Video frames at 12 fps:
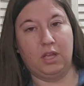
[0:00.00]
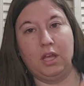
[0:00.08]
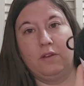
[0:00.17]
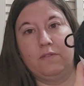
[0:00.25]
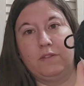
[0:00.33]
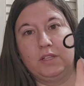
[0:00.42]

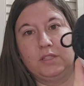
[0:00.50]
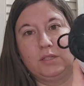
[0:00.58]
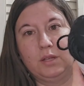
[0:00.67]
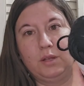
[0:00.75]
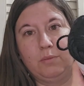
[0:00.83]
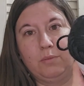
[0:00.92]
of these
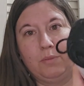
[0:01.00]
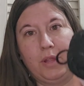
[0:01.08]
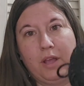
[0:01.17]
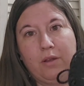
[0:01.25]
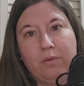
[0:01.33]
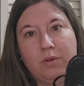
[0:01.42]

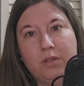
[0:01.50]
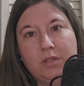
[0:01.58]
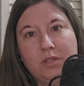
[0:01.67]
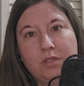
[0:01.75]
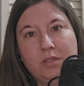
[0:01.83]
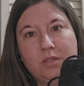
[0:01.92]
black
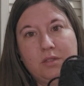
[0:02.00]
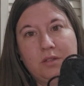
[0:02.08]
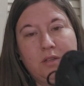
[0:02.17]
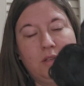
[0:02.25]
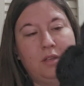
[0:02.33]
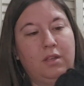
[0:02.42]
ones,
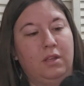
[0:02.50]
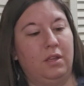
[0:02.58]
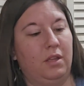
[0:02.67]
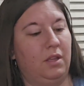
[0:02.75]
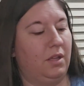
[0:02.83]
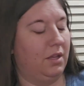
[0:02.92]

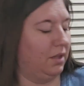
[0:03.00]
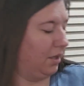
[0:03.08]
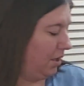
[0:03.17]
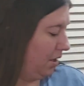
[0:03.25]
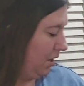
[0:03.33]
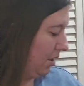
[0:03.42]
and
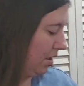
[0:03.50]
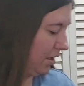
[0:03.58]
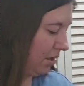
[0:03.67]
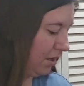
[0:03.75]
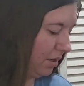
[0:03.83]
then